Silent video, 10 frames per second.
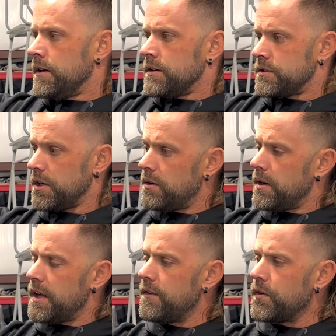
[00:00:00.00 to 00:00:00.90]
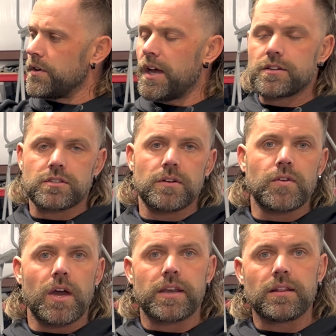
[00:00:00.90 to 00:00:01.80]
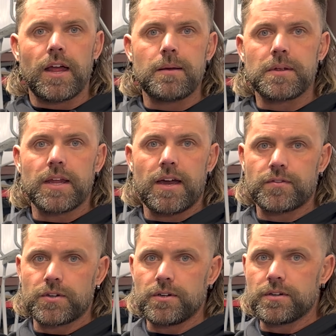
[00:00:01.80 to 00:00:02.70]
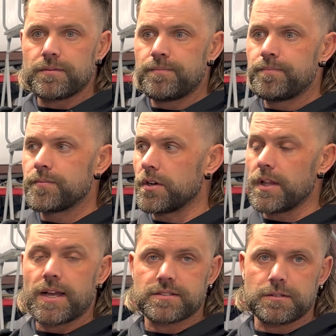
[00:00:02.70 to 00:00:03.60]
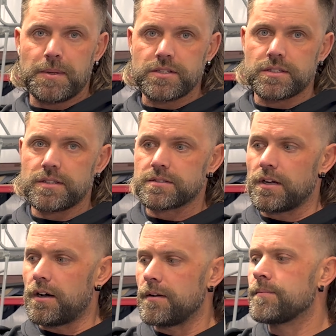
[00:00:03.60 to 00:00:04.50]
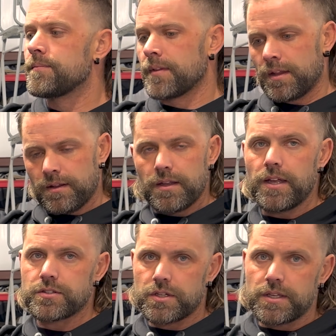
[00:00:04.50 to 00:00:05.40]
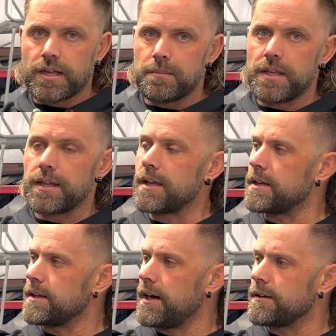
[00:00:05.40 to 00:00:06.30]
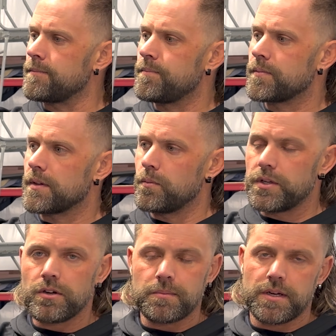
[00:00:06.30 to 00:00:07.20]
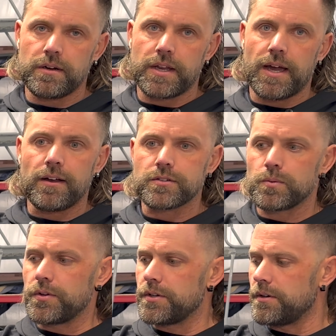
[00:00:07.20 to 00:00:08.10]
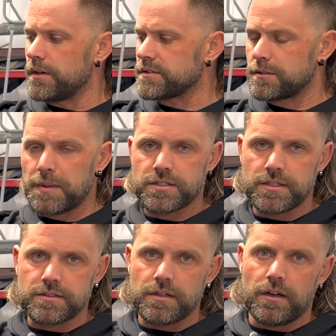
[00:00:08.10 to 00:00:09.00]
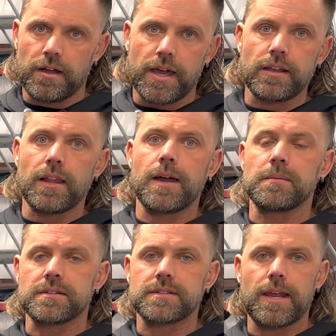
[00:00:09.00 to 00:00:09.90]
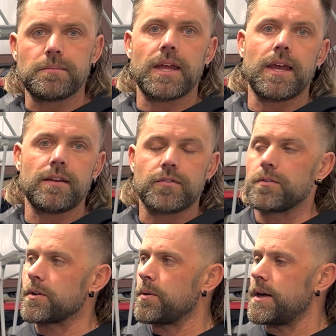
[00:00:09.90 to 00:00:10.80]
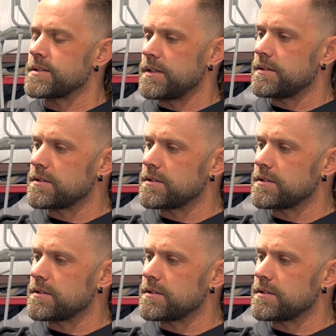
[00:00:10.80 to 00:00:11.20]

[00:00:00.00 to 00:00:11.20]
So if you're not sure if you had an alignment after your last suspension install, it's good to come in and get it done. We do them here in-house. We'll do a suspension install and alignment same day if you request it.